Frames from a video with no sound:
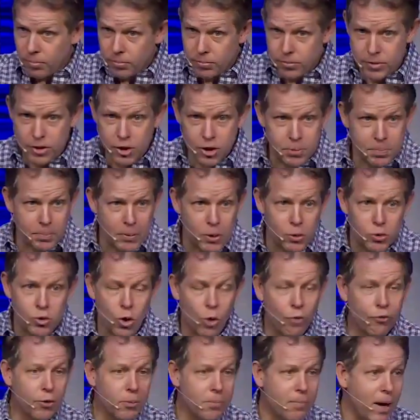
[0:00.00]
disputes
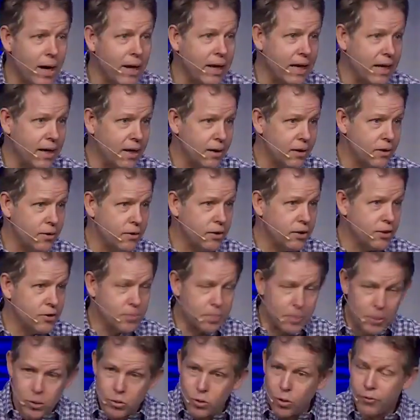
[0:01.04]
over money
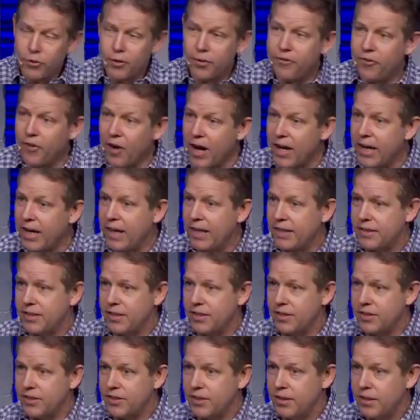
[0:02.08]
disputes over
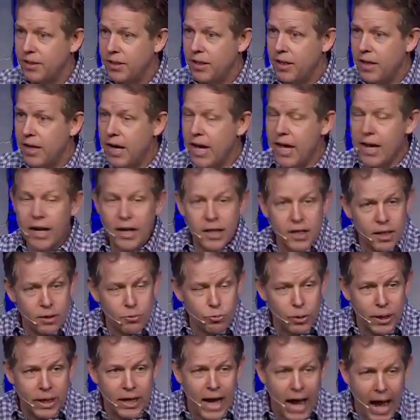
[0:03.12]
finances and it can
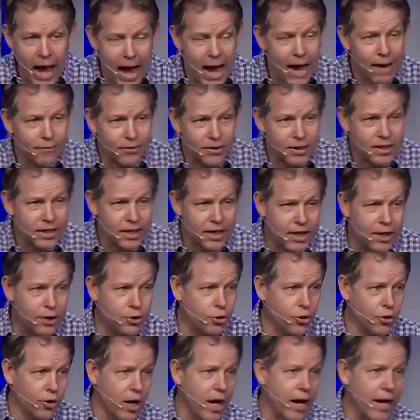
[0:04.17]
wreak havoc in
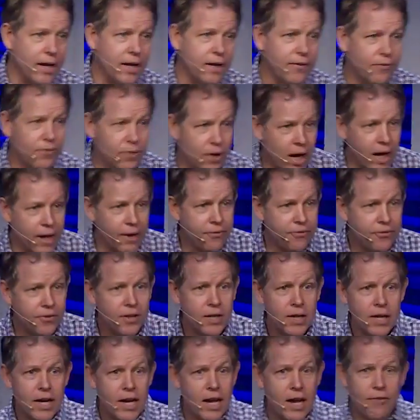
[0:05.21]
your life, life
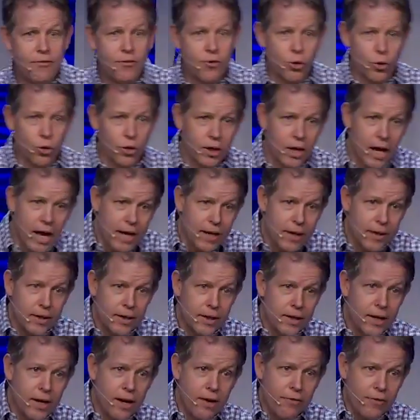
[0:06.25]
if you're not
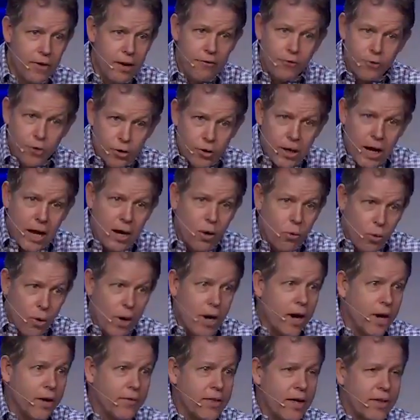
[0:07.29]
if, if you're not
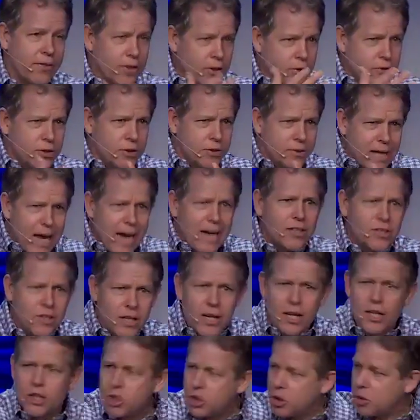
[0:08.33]
aware of that, there's
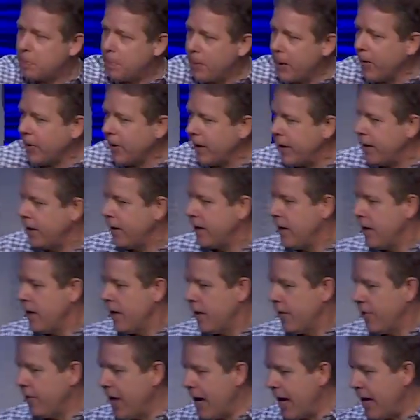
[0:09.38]
actually a spirit
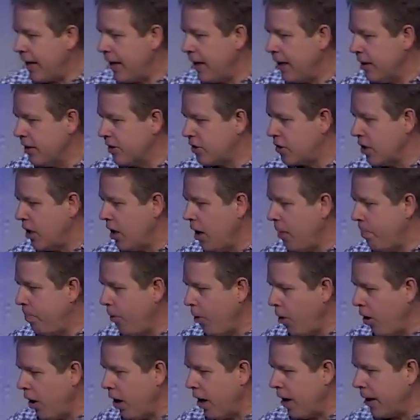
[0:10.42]
that is
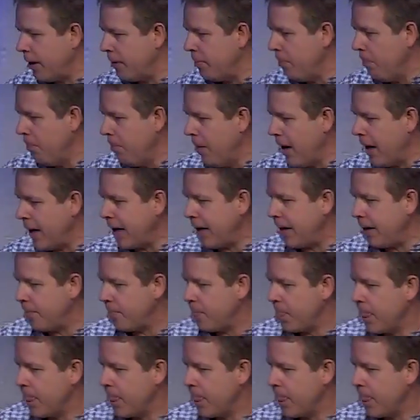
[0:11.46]
upon money.